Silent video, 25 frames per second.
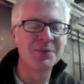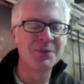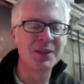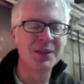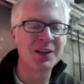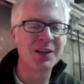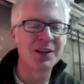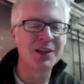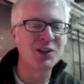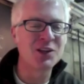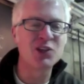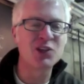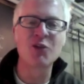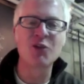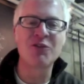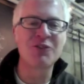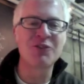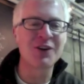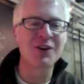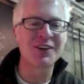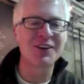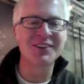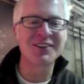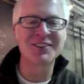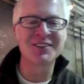He's so
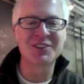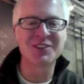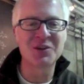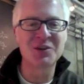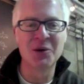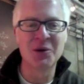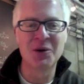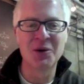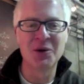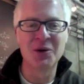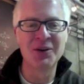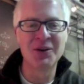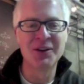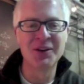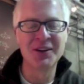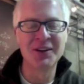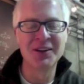fucking cool.